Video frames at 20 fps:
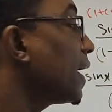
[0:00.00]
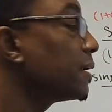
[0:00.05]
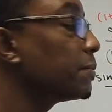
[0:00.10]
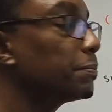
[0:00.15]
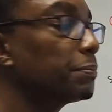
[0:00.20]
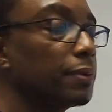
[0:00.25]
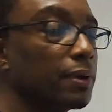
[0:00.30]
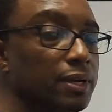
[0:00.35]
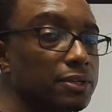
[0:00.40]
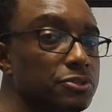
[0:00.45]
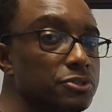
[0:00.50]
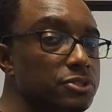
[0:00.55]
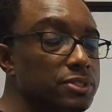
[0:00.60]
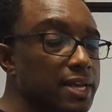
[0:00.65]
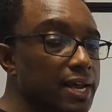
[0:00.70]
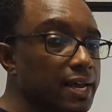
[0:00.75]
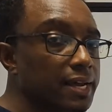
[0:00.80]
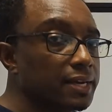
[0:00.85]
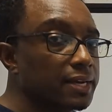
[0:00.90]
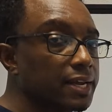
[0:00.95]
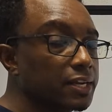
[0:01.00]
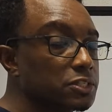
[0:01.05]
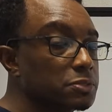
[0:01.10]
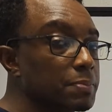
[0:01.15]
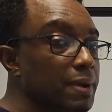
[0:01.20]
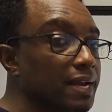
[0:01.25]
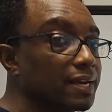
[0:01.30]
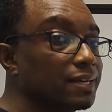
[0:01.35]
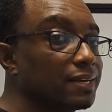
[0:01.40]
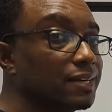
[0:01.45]
and plus sine
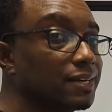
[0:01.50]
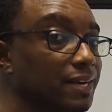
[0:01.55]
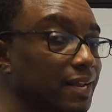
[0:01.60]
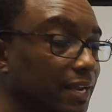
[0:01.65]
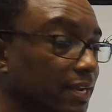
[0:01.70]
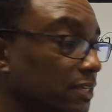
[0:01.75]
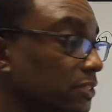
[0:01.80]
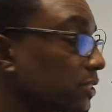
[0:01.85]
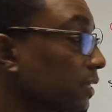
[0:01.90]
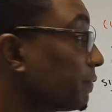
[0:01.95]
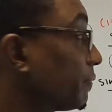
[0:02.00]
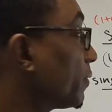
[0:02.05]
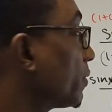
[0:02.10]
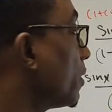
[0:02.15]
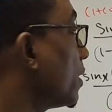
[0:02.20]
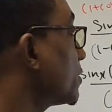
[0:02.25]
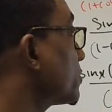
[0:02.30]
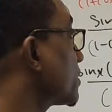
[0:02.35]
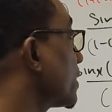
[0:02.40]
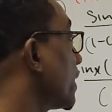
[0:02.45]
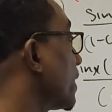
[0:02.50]
x by negative cos